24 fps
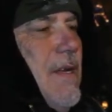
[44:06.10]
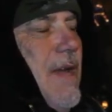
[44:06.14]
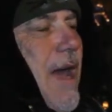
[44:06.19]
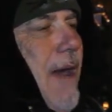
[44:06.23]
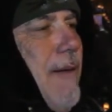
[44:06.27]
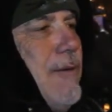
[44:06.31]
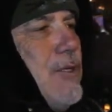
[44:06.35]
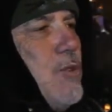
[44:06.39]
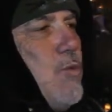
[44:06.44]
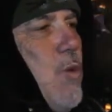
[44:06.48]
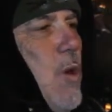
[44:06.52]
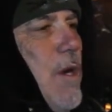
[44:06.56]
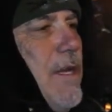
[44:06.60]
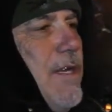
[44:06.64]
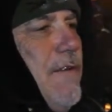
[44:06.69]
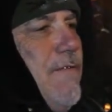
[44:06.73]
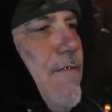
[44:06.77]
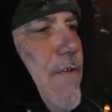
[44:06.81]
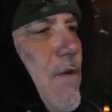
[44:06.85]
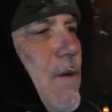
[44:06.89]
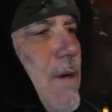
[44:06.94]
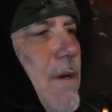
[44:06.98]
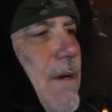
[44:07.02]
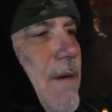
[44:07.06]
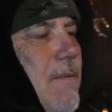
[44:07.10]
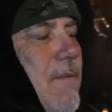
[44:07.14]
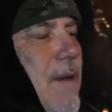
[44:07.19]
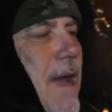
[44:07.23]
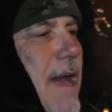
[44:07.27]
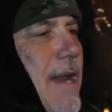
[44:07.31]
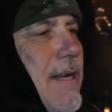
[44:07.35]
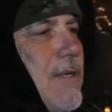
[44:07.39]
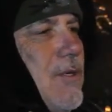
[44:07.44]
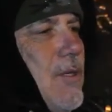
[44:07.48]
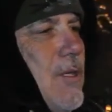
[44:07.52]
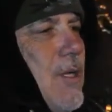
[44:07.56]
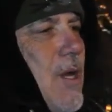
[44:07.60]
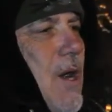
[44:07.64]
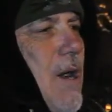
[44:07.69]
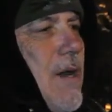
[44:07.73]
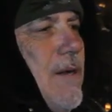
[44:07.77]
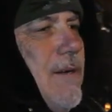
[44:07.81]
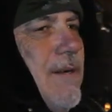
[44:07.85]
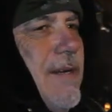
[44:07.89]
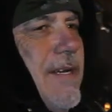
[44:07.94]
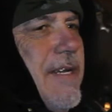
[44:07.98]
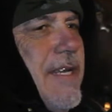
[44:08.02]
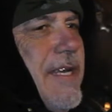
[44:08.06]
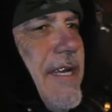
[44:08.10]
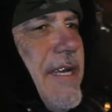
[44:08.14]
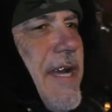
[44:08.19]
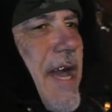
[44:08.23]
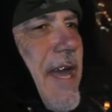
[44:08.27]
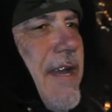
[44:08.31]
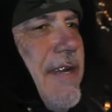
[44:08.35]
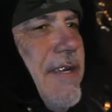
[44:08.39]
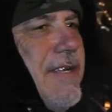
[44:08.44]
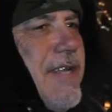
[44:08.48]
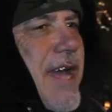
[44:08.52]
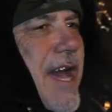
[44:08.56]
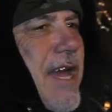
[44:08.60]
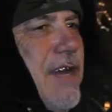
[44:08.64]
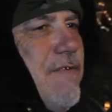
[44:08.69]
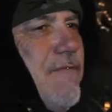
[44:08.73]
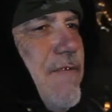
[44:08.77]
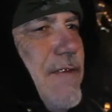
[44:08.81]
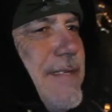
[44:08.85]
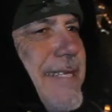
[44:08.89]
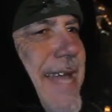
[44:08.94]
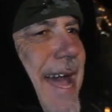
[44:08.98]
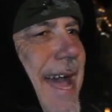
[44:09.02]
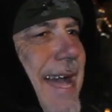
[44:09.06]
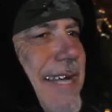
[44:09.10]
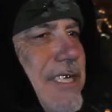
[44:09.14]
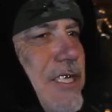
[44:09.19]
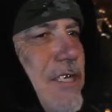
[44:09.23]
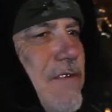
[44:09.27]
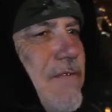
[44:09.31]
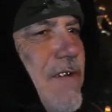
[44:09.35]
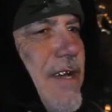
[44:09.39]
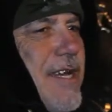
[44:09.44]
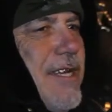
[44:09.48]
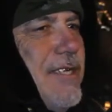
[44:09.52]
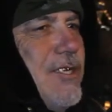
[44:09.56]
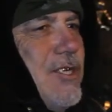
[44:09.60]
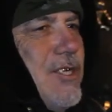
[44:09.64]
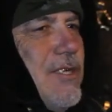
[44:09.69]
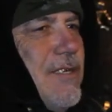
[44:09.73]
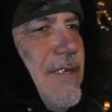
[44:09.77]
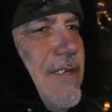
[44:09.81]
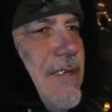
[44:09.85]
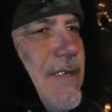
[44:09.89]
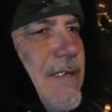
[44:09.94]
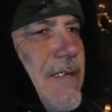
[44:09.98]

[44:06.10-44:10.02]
was working for a radical lawyer, and he got indicted for tax evasion.